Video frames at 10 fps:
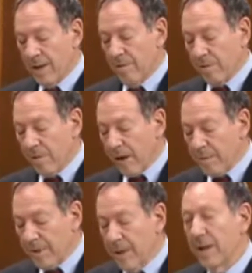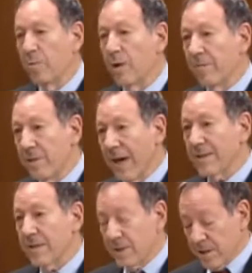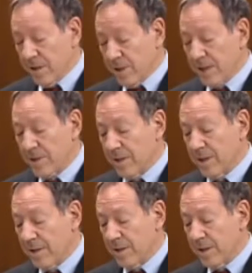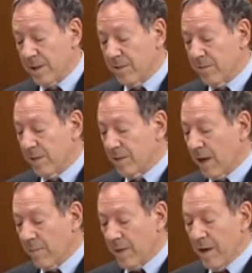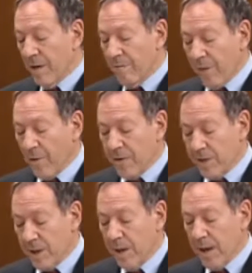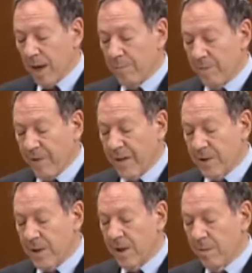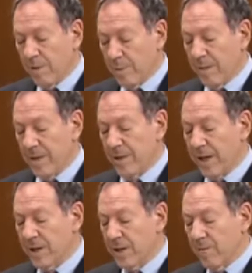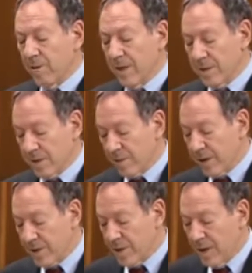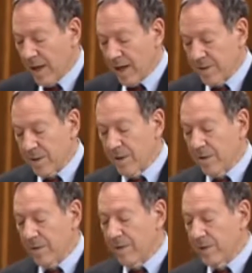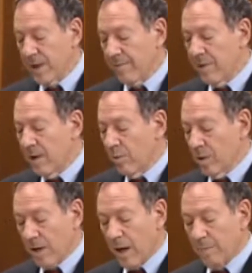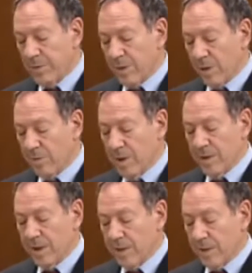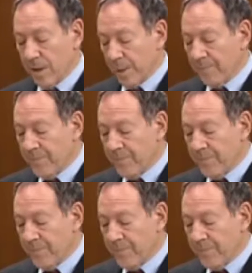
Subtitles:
Regrettably, we have yet to see justice legislation from this government focusing on prevention, rehabilitation and reintegration, and C-37 will accomplish no such thing.